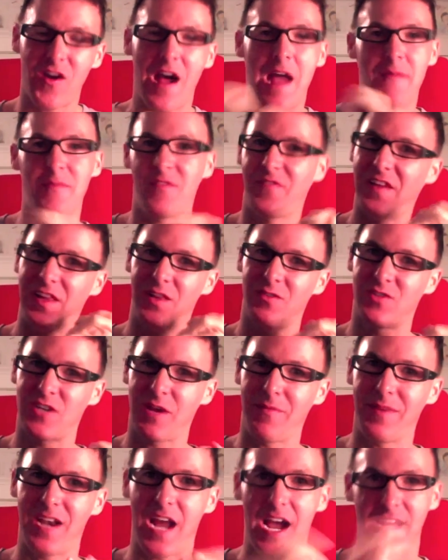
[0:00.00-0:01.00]
I'm a fellow
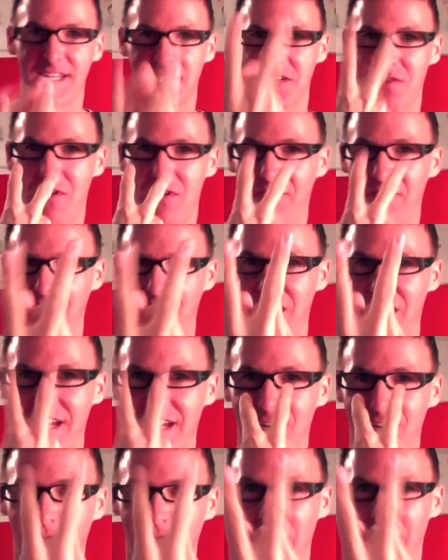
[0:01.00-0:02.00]
Gemini, so I feel
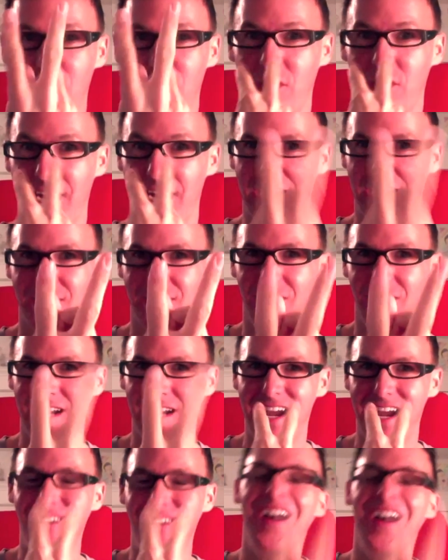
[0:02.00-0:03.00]
like we're connecting right
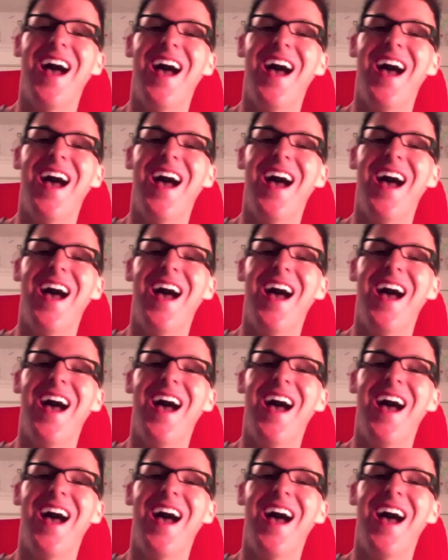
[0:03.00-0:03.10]
now.